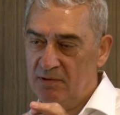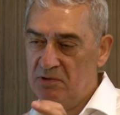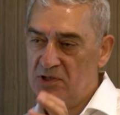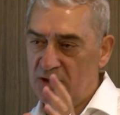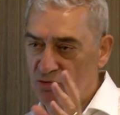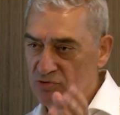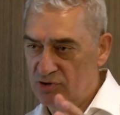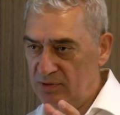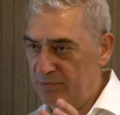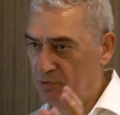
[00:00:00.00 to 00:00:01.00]
which are
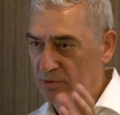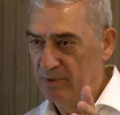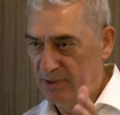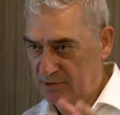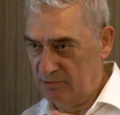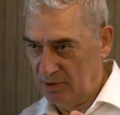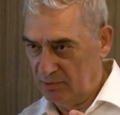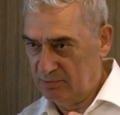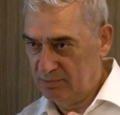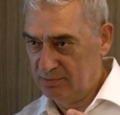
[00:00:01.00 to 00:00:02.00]
crucial for Roma as well.
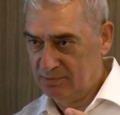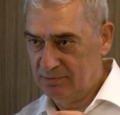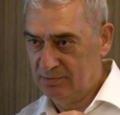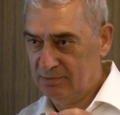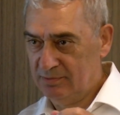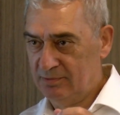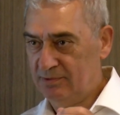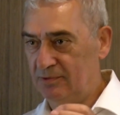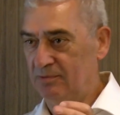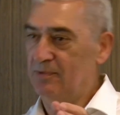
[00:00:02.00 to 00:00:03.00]

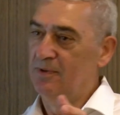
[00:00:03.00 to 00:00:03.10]
You know,